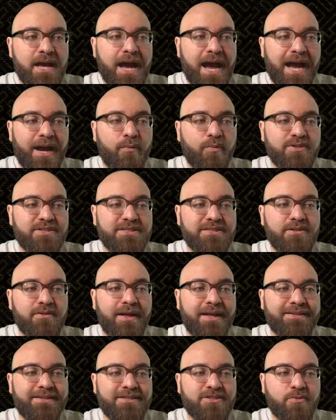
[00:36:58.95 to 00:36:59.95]
I would still
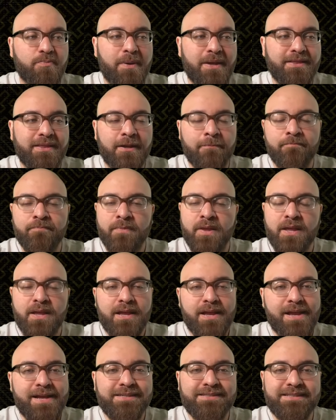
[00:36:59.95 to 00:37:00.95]
anticipate that
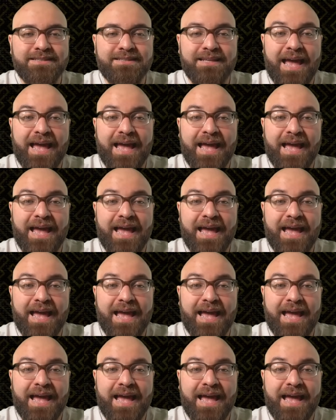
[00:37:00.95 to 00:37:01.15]
his